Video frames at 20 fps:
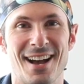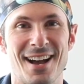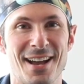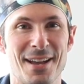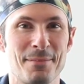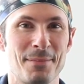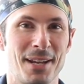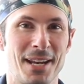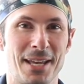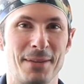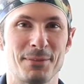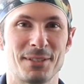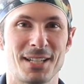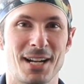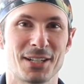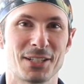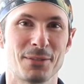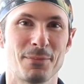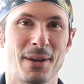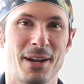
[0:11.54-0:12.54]
Hi, my name is
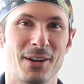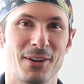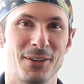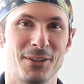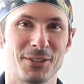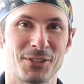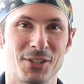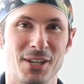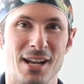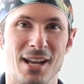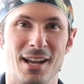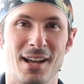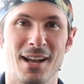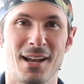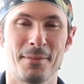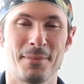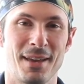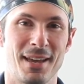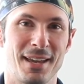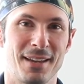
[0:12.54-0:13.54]
Dr. Meir Olcha.
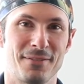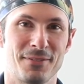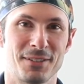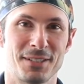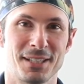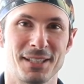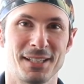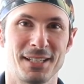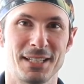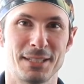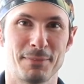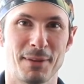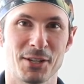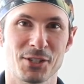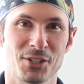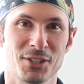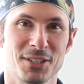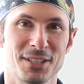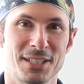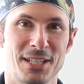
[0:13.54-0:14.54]
I'm a fertility
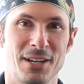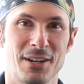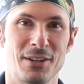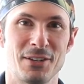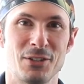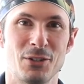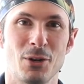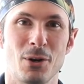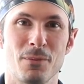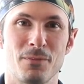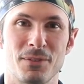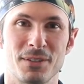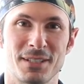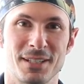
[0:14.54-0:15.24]
specialist here at New Hope